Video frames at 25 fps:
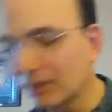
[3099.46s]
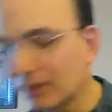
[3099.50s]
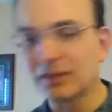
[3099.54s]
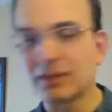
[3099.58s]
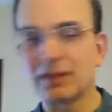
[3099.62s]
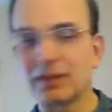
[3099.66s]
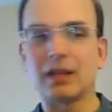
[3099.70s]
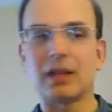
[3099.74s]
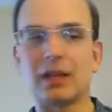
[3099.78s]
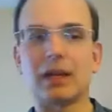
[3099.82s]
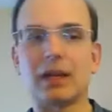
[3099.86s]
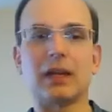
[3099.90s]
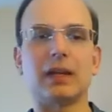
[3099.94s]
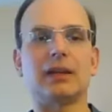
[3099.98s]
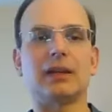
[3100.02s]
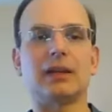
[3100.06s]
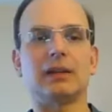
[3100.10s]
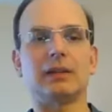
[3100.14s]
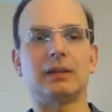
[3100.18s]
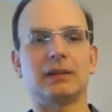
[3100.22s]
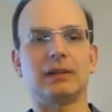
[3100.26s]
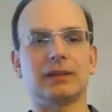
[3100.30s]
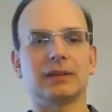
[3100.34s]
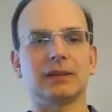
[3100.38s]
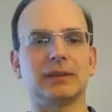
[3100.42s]

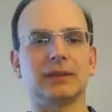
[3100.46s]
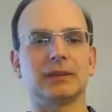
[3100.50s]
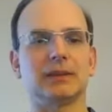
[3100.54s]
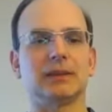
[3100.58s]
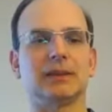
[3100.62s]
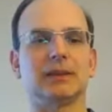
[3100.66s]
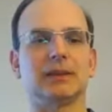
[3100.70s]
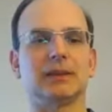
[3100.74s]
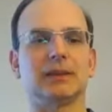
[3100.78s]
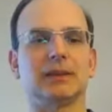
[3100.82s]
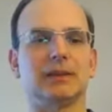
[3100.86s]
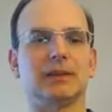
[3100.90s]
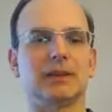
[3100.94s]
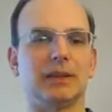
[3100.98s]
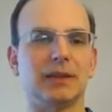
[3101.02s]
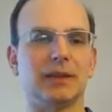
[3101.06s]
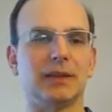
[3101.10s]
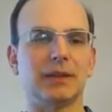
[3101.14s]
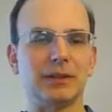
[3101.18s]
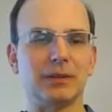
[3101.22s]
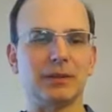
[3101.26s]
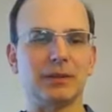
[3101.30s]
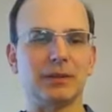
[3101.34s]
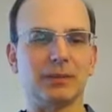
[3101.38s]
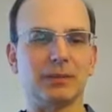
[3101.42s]
today. I
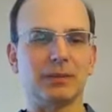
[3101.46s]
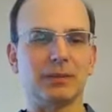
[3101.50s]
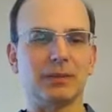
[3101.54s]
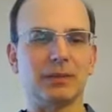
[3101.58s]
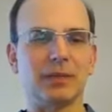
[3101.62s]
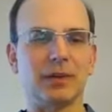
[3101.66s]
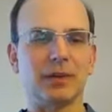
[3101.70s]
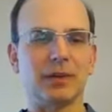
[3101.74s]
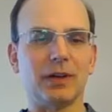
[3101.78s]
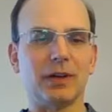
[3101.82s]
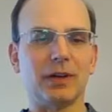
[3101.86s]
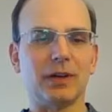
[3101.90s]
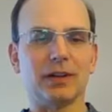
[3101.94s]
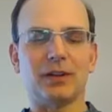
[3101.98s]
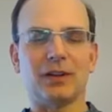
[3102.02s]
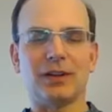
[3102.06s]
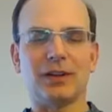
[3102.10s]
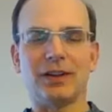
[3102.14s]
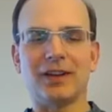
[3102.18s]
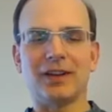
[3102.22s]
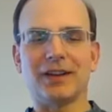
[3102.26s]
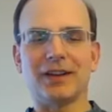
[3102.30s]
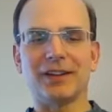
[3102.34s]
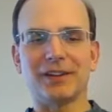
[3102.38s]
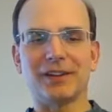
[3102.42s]
could do very
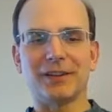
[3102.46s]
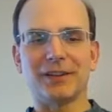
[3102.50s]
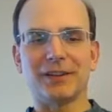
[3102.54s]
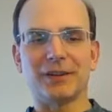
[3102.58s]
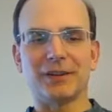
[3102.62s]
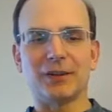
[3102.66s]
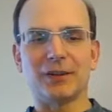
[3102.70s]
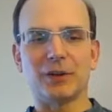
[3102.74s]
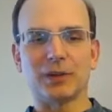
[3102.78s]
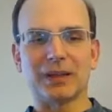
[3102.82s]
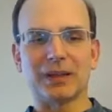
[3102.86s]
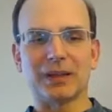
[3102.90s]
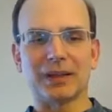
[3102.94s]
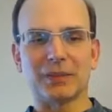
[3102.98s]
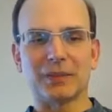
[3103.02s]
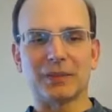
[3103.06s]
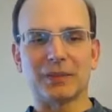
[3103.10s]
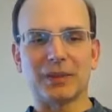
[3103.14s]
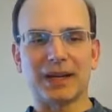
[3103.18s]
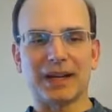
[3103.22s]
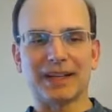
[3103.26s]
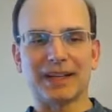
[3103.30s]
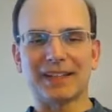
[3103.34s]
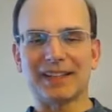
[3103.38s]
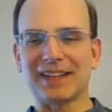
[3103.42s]
long, you know, uh,
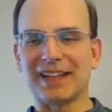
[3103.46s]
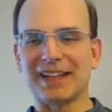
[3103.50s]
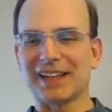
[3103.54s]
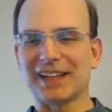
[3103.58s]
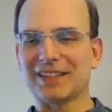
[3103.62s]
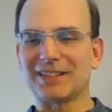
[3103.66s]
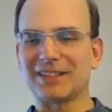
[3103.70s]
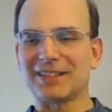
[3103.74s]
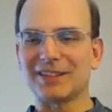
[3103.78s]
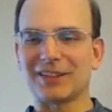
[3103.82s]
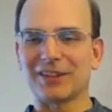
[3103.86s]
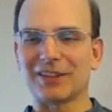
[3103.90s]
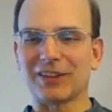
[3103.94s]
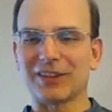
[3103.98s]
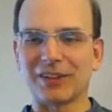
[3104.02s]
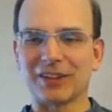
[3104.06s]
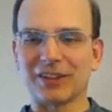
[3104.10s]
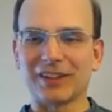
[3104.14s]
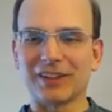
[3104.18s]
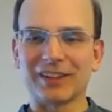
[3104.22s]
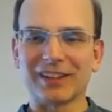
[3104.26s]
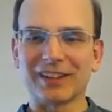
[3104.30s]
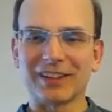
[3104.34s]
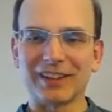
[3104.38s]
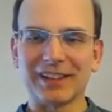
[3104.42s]
podcasts
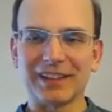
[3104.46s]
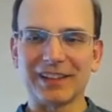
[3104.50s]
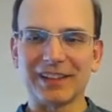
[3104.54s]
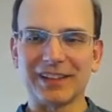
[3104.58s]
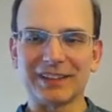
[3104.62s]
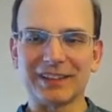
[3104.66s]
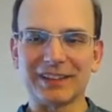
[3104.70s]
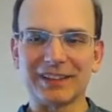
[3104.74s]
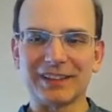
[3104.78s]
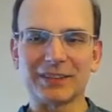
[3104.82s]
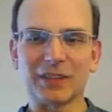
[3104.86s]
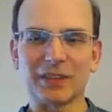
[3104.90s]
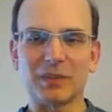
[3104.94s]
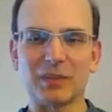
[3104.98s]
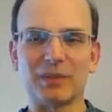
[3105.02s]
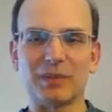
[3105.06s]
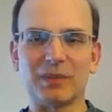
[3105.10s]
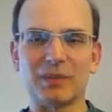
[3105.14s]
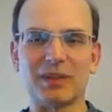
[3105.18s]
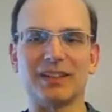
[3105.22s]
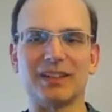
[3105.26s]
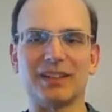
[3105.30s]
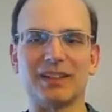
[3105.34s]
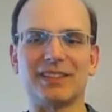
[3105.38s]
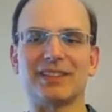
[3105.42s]
here. Uh,
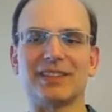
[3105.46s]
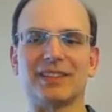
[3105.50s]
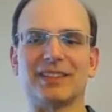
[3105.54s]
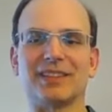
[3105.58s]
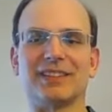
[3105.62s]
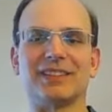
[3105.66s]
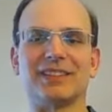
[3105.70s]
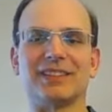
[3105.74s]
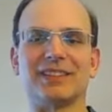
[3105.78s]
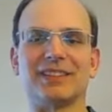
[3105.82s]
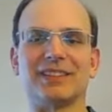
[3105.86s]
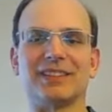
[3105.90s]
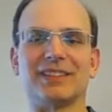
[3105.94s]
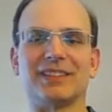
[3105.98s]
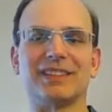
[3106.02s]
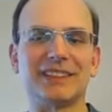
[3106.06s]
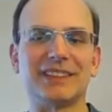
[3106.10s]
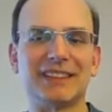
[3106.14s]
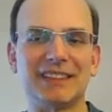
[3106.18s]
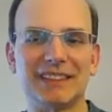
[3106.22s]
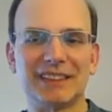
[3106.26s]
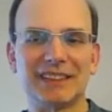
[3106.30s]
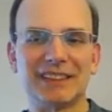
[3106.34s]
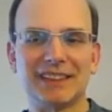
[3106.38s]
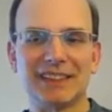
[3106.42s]
committed to
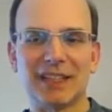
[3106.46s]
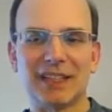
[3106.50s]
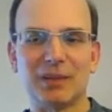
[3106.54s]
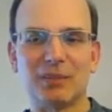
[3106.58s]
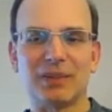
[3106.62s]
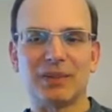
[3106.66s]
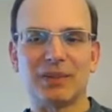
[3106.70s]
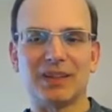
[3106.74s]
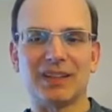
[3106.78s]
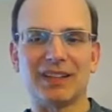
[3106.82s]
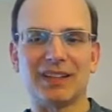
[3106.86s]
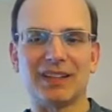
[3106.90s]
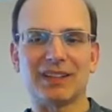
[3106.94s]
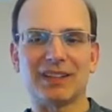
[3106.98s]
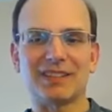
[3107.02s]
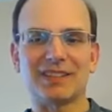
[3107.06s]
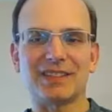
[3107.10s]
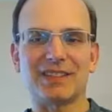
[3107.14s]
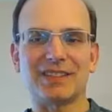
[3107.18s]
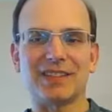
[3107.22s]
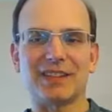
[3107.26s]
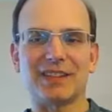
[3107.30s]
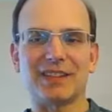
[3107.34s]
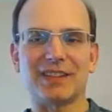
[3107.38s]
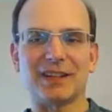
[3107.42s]
keeping
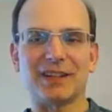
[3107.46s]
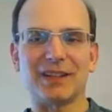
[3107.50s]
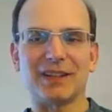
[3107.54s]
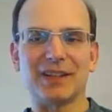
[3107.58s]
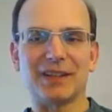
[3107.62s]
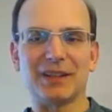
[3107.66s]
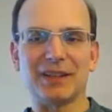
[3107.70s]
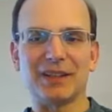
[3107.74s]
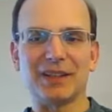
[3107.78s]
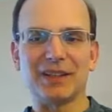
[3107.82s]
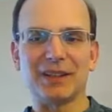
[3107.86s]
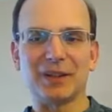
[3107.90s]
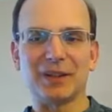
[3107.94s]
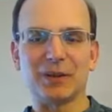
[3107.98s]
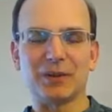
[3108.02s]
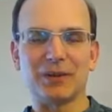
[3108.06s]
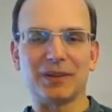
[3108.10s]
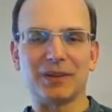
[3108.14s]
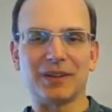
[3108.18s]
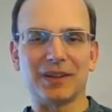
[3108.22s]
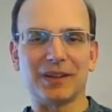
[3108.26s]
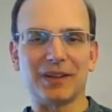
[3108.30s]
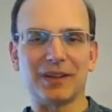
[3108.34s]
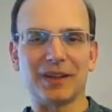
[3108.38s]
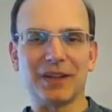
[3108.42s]
this, uh, you
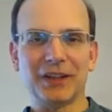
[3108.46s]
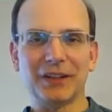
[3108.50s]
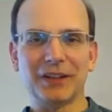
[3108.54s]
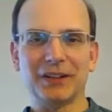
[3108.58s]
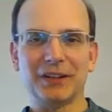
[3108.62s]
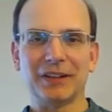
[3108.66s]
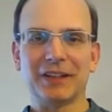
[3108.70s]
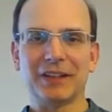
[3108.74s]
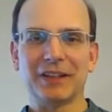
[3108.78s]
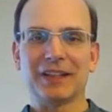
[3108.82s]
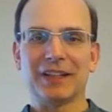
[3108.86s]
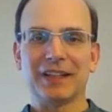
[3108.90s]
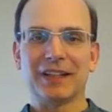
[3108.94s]
know, on,